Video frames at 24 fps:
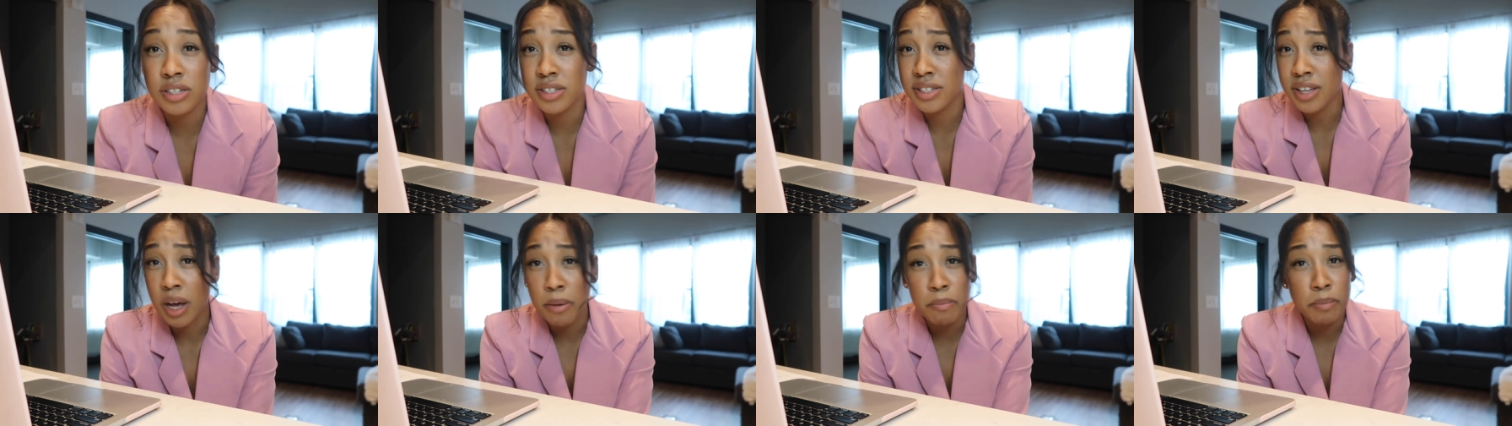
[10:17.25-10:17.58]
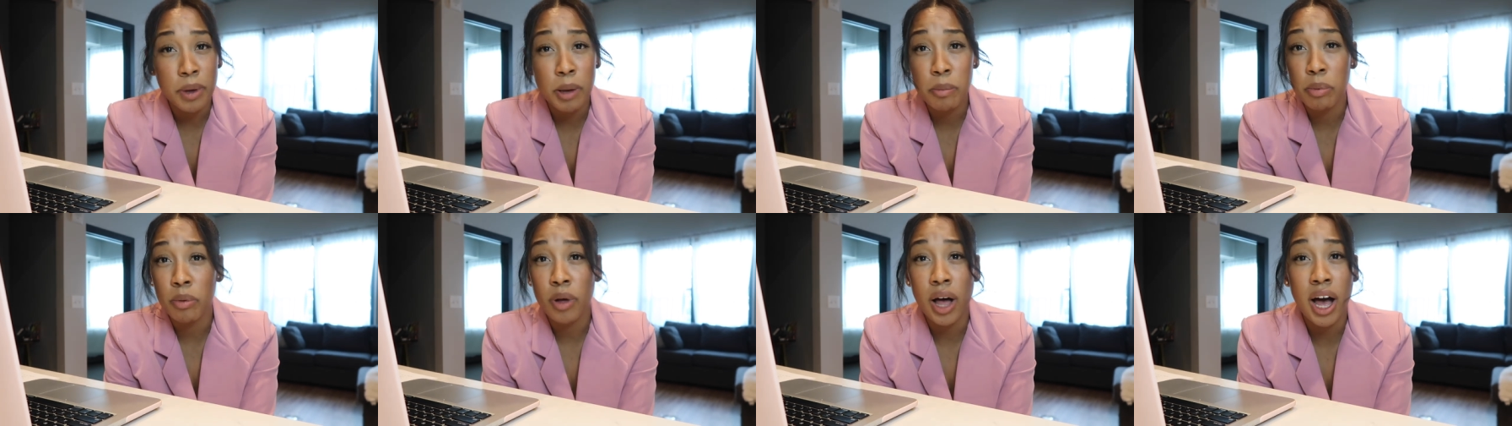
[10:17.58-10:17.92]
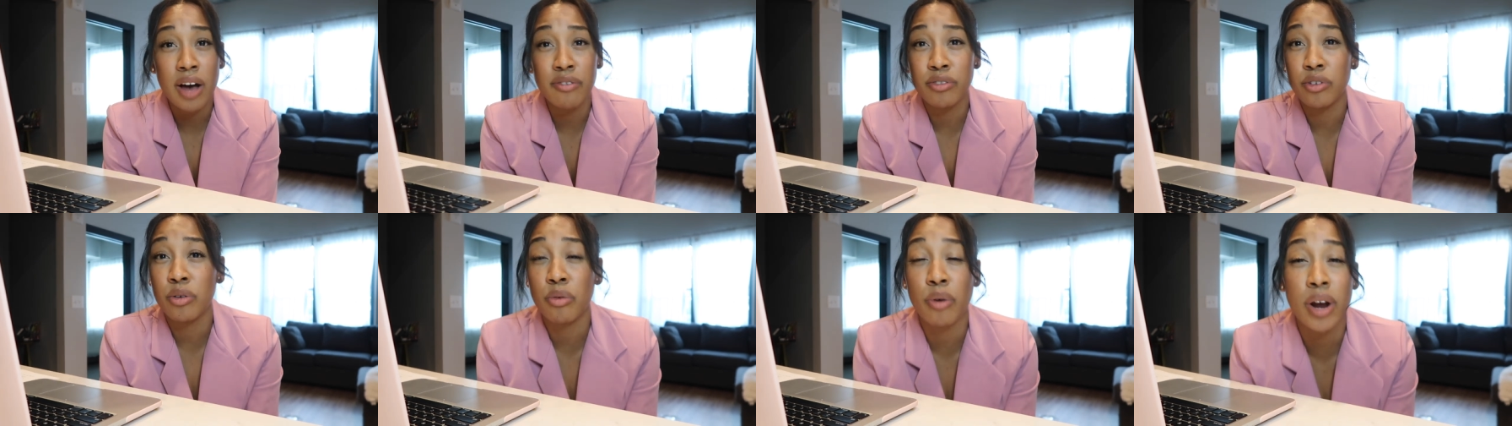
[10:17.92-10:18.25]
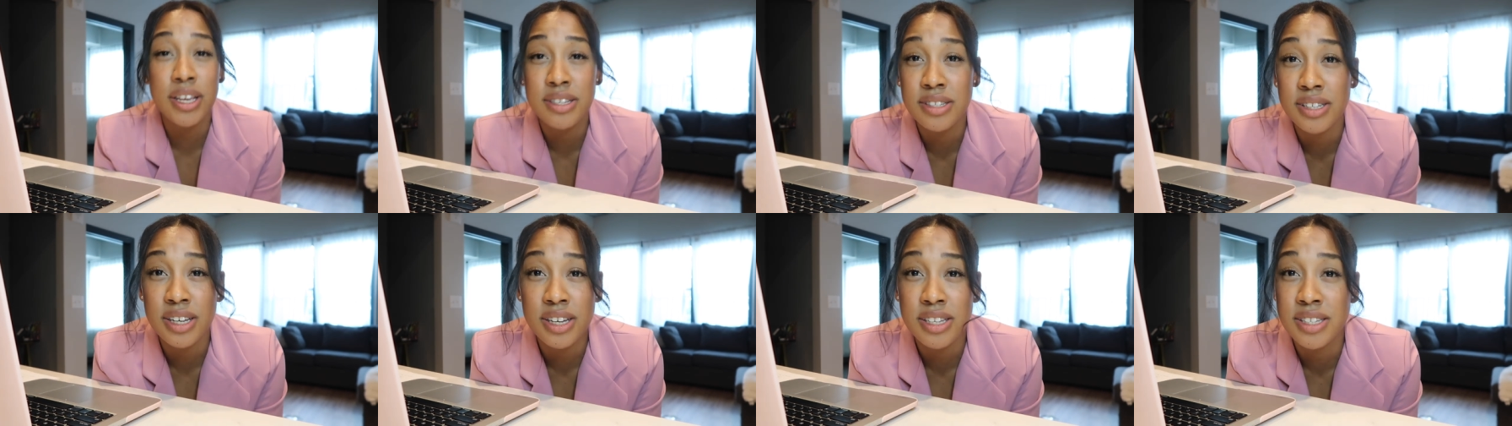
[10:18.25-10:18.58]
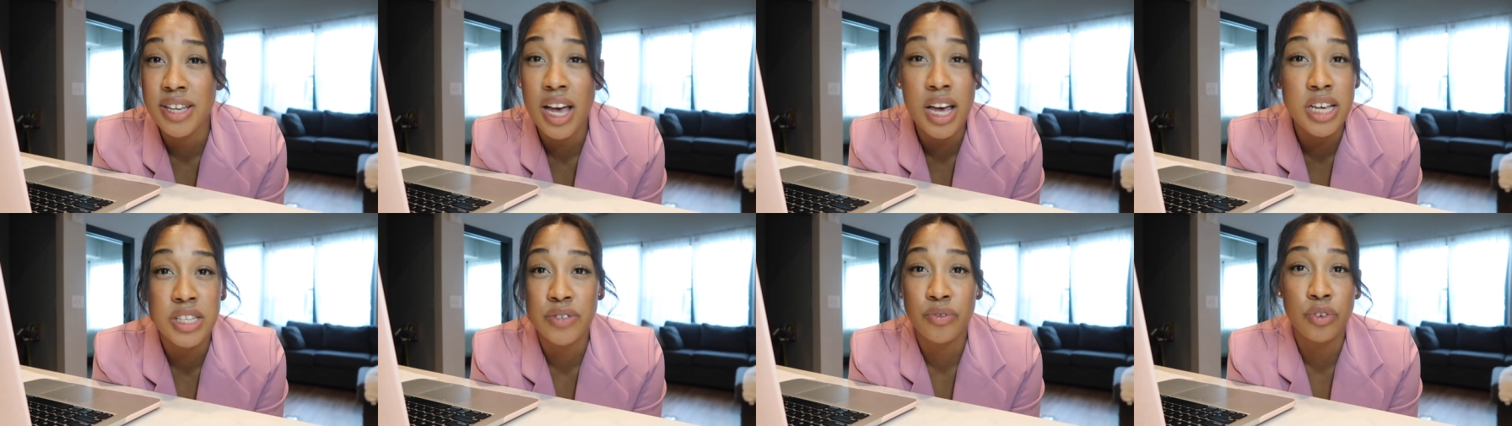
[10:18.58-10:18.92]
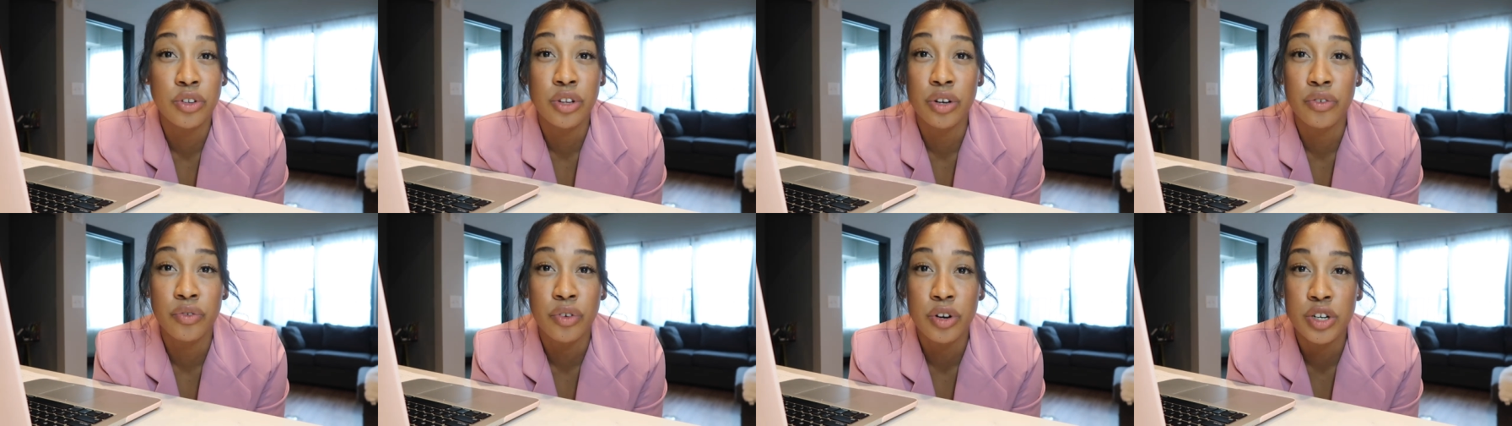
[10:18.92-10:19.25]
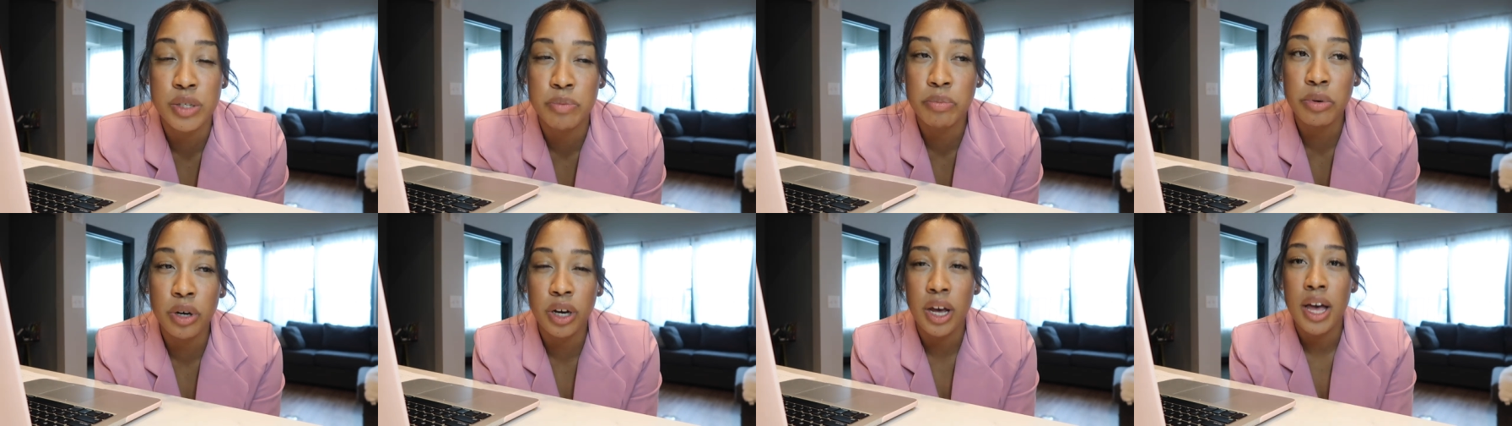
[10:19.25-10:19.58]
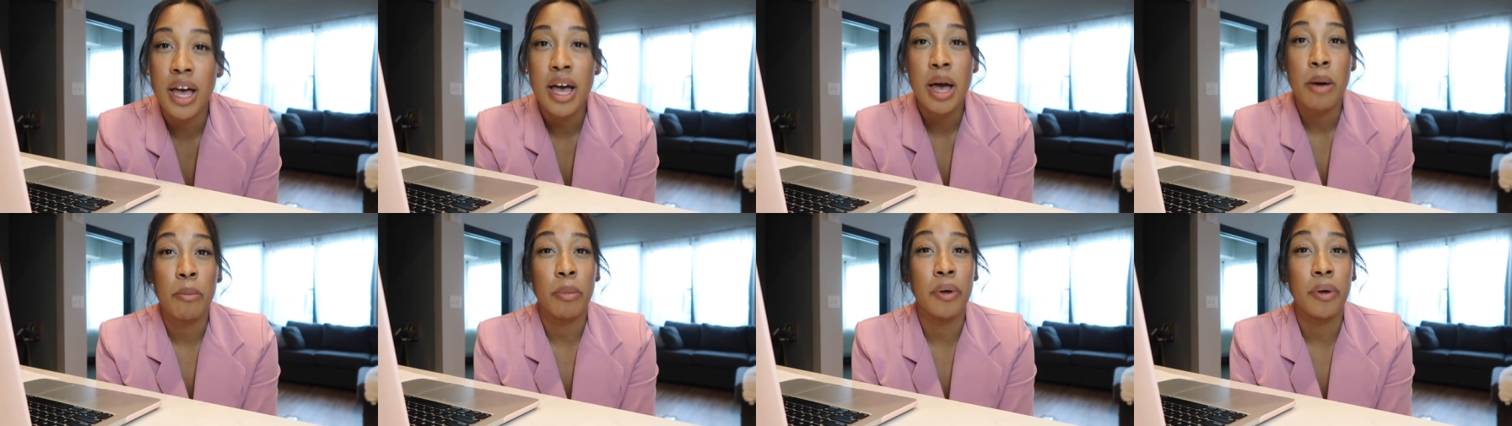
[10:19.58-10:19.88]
Some people have great success for their first book,